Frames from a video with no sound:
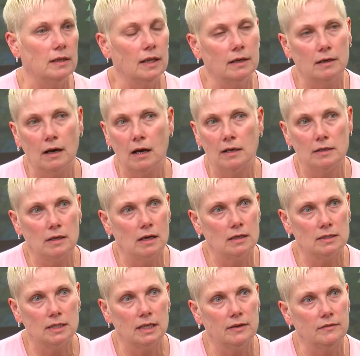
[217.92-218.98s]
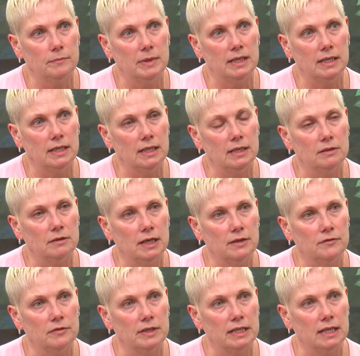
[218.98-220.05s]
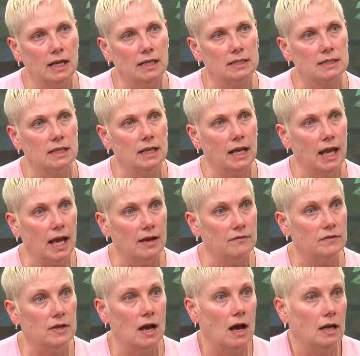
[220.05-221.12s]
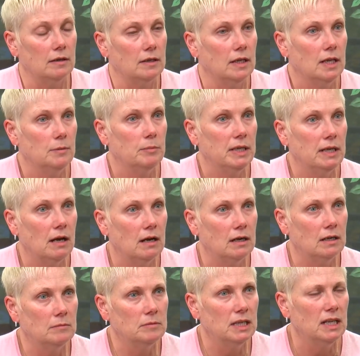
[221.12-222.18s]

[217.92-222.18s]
there are dogs that have been eating grain free diets that have not been harmed.